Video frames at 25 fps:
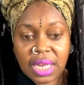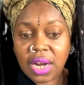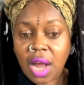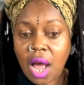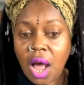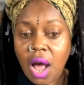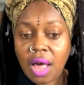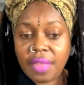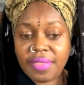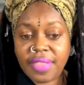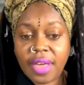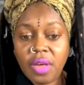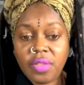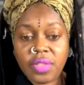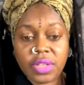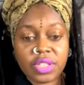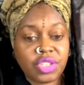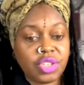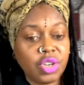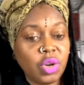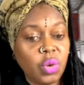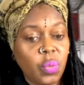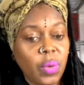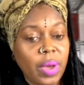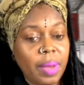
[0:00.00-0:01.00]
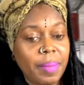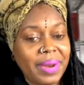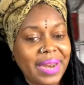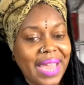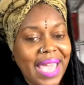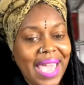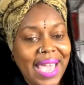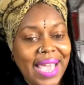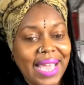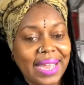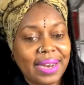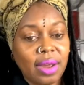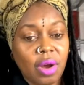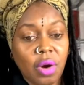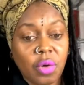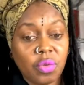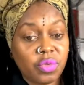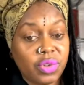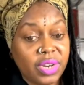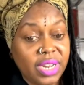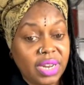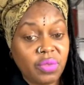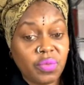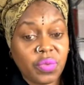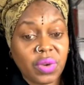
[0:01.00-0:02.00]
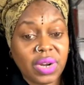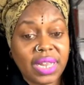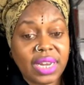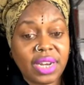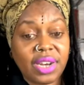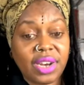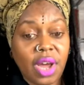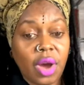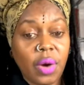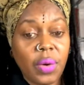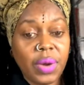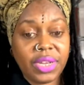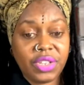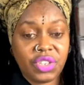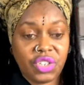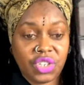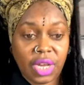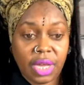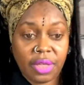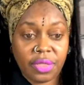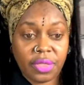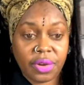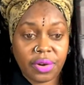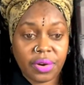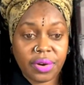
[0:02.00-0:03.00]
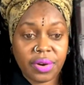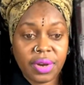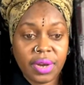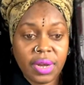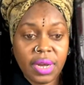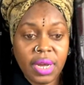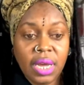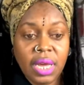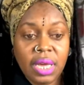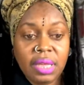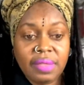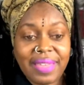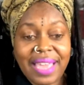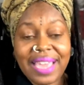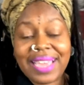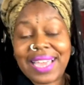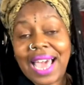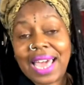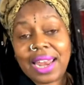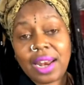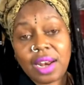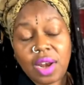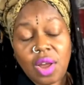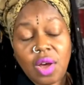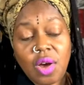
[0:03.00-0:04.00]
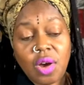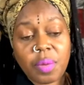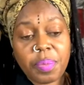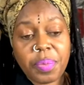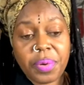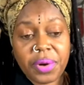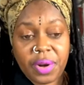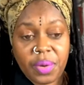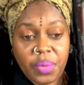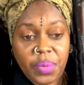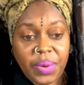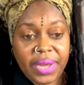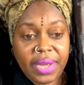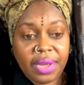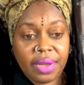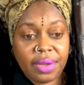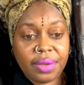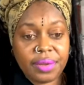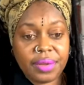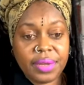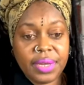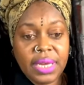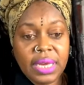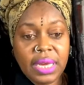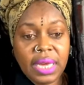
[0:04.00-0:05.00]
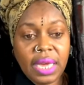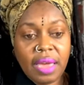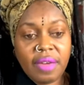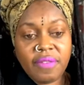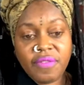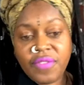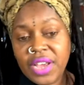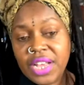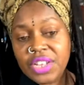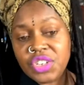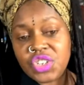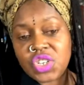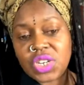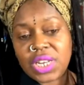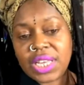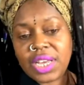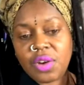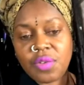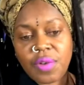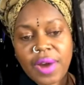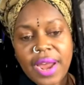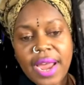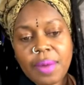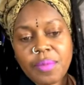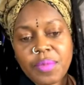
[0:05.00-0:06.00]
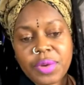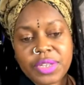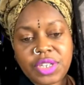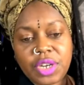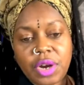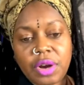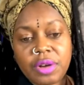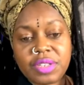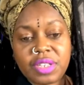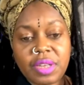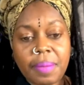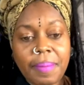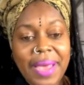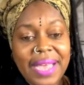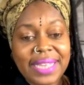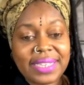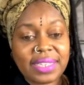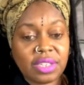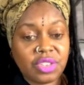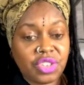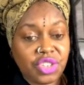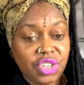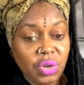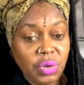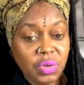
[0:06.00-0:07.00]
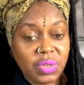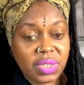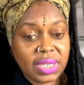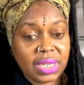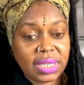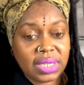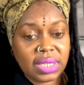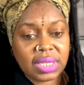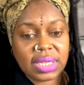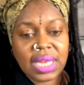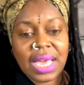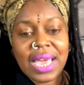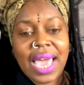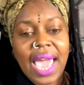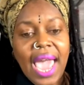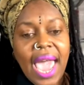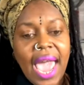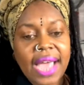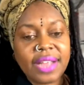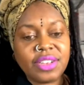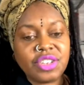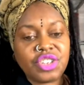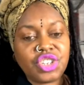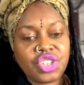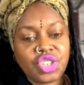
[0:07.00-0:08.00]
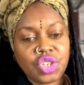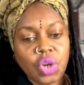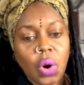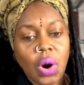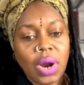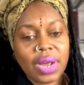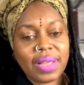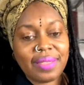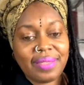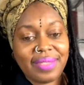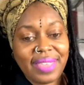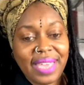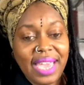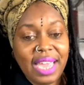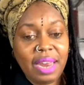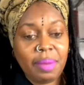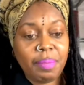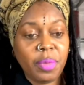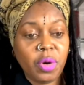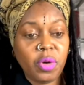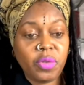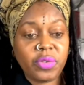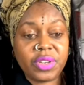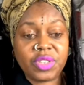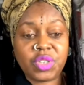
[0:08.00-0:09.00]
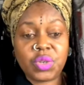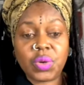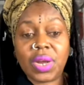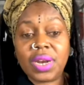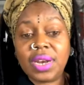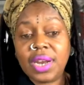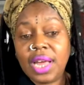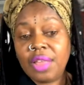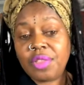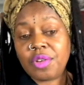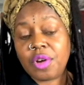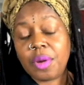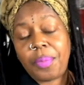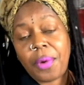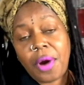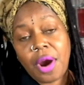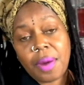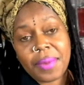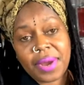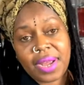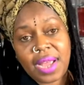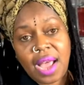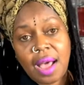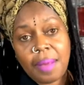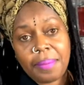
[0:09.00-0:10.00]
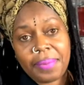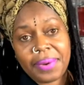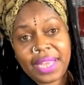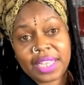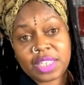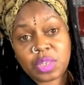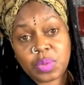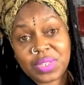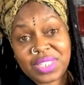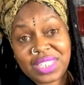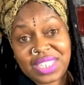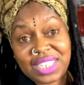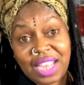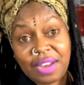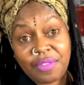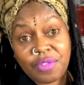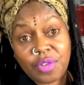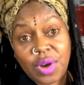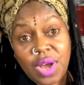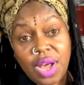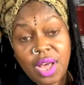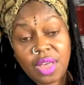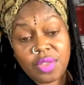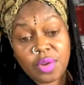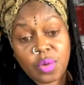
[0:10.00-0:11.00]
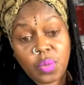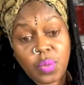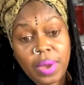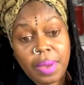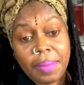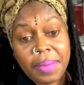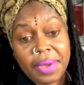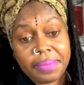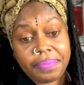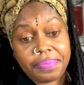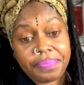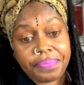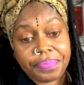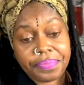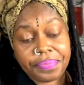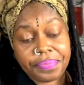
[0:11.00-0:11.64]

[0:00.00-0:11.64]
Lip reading: And although the two women didn't really know each other, they got along pretty well. Eventually, Graham returned to Massachusetts, and Short then moved into another apartment complex with several other women.